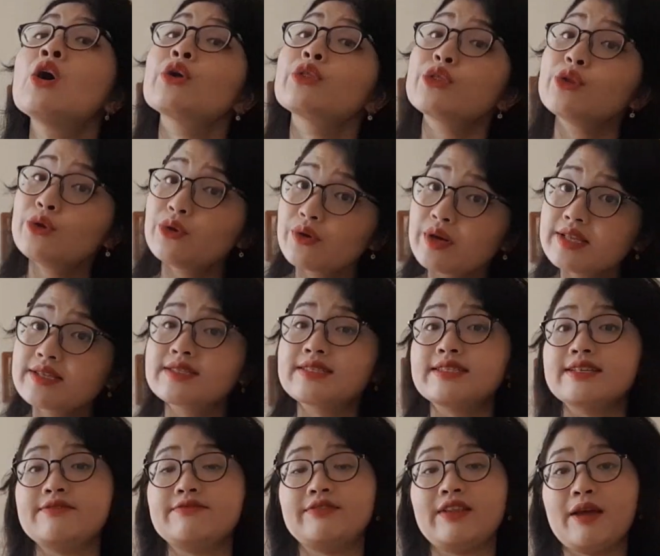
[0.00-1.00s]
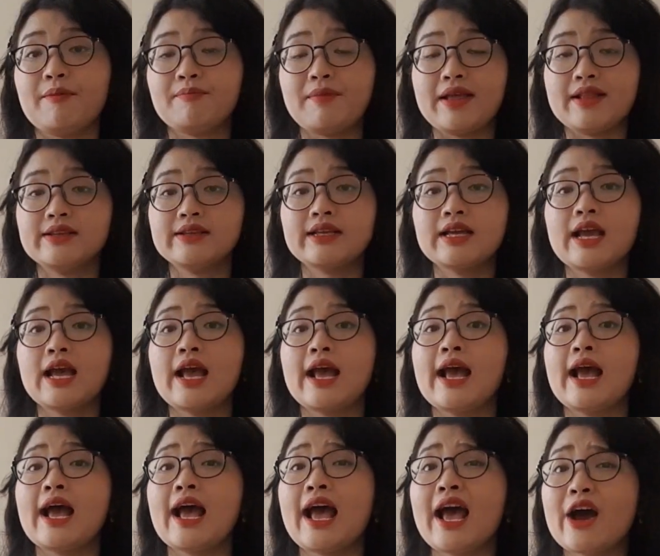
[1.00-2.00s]
During the development,
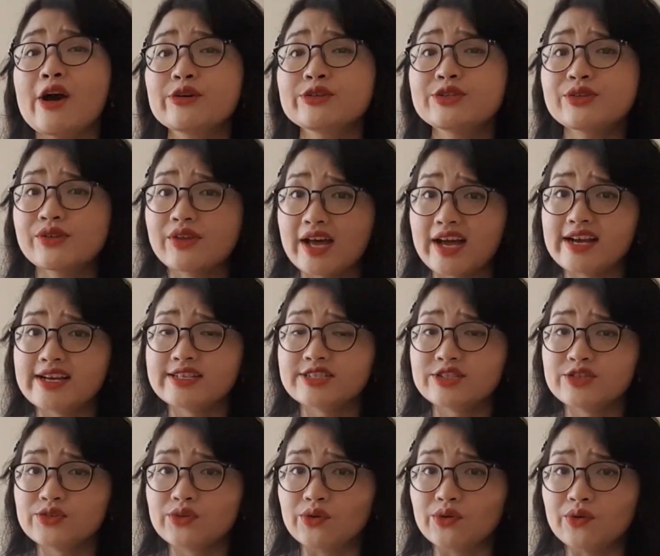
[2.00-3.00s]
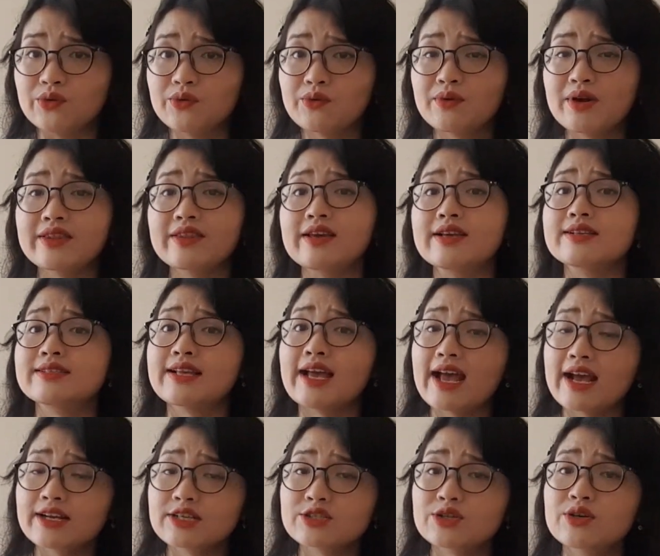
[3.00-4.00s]
how do the eyes know whether its
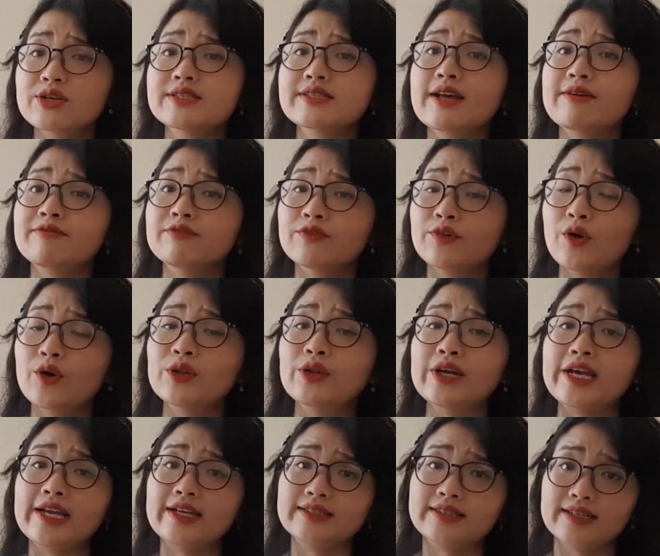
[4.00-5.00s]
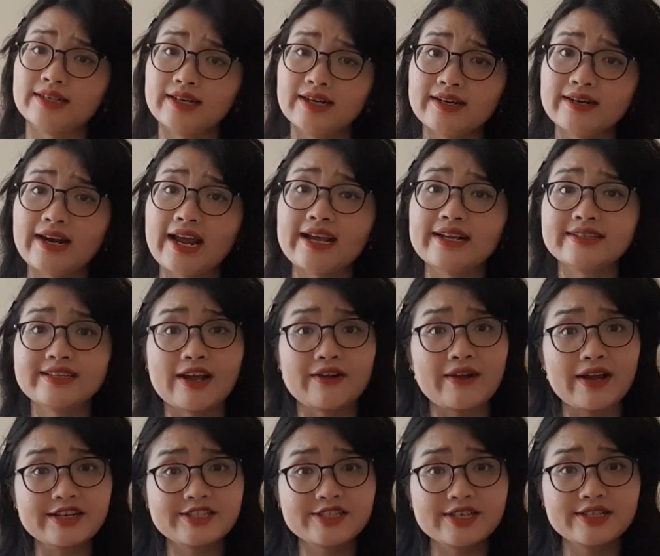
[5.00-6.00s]
axons are following the correct
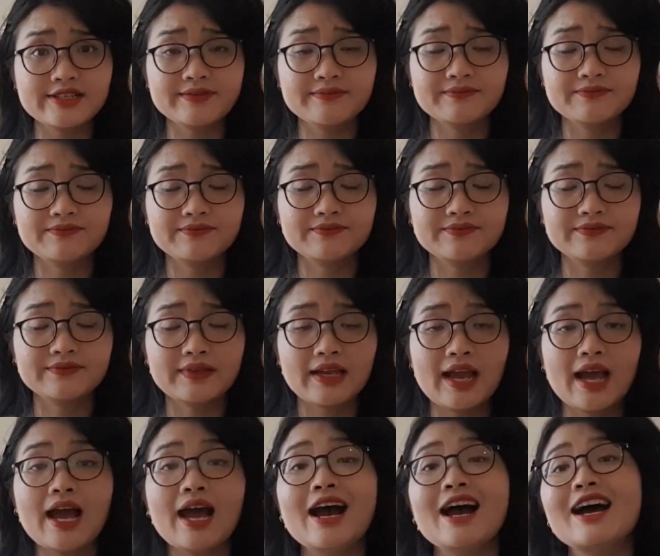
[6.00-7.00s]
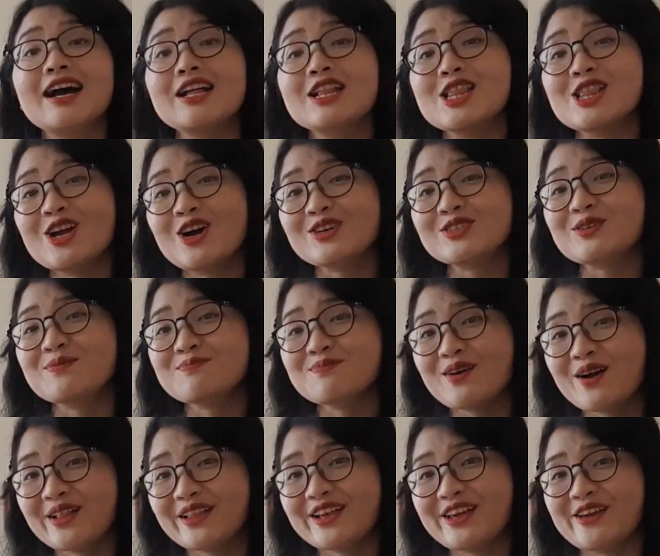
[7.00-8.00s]
direction? A lot of
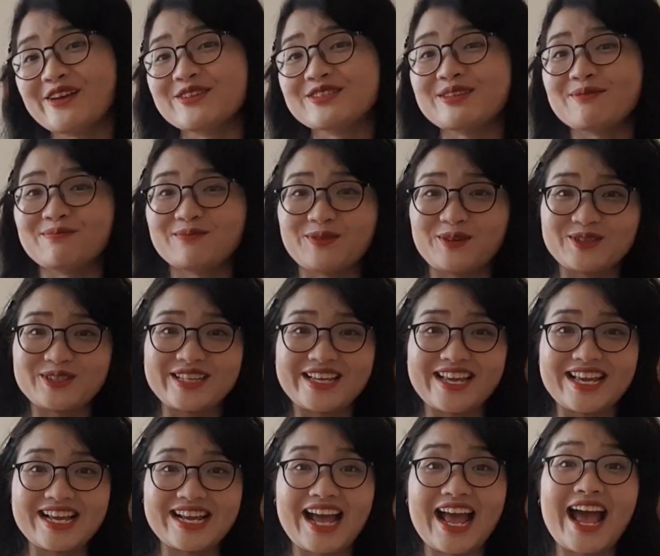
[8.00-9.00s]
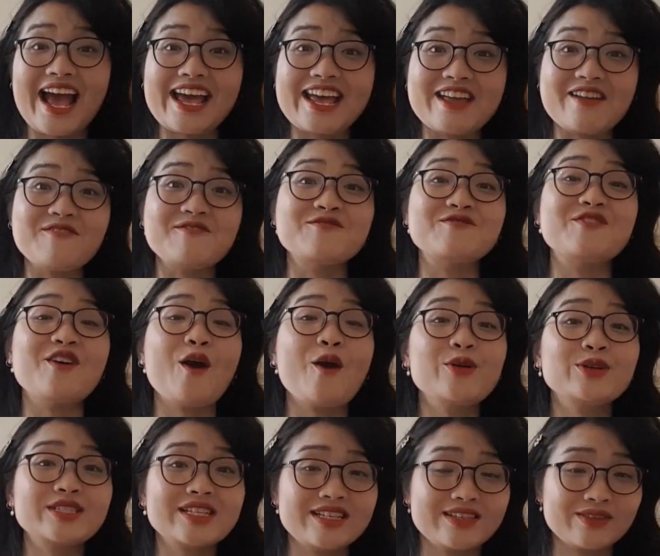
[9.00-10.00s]
molecules and proteins are
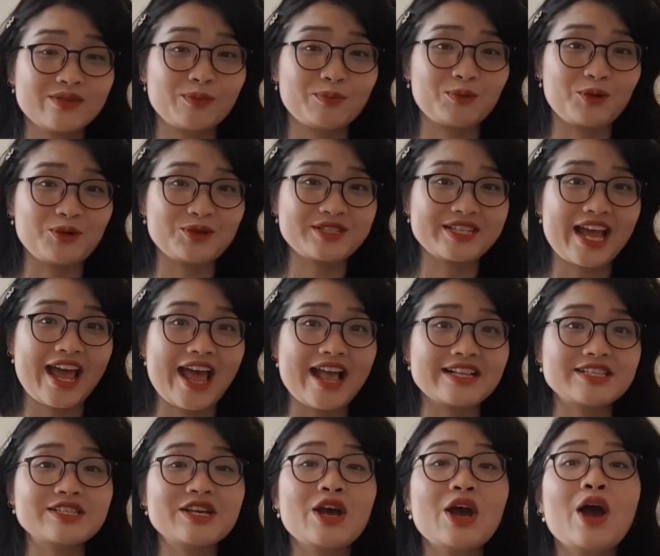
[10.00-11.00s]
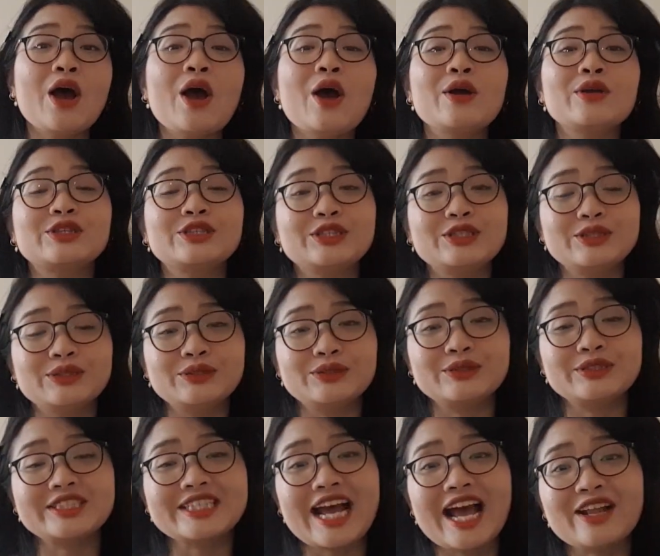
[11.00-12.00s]
involved in the process
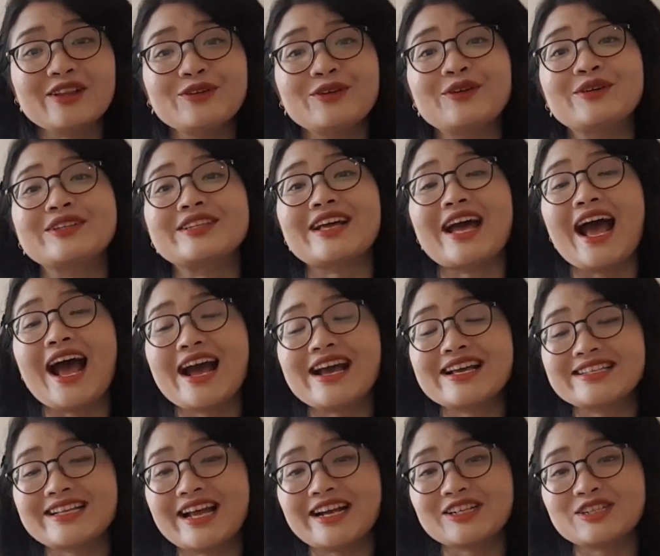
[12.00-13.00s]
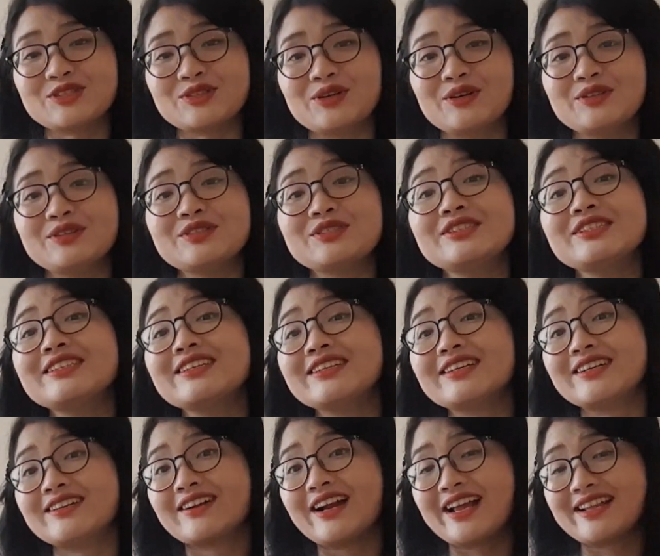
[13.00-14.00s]
to channel the eye axon to the
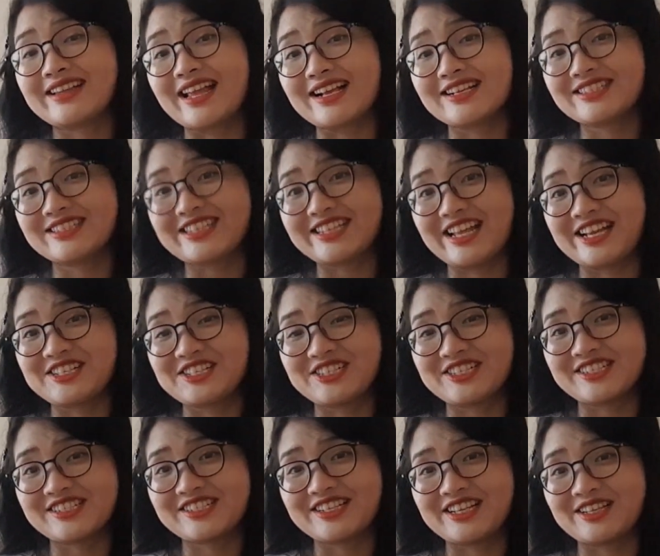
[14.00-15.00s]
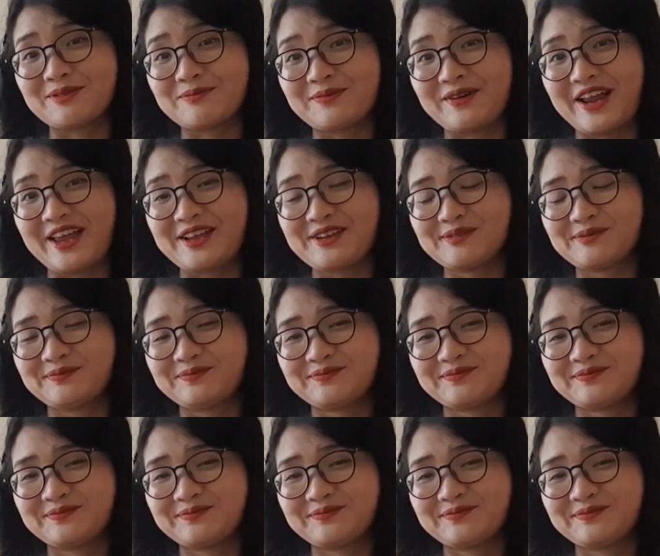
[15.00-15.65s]
correct destinations in the brain.